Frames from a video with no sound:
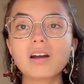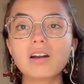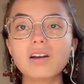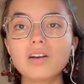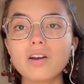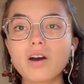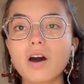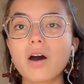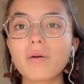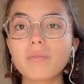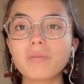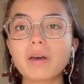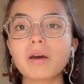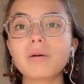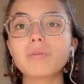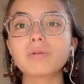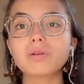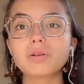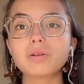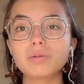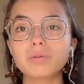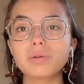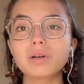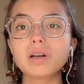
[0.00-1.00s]
not be
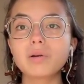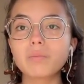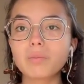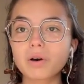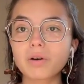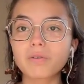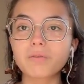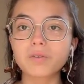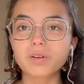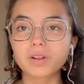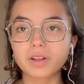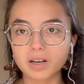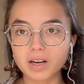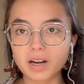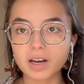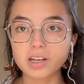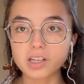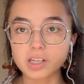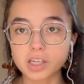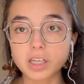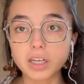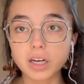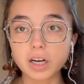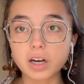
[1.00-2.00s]
able to read a book for the
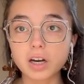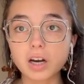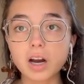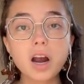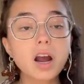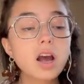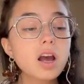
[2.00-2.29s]
next year.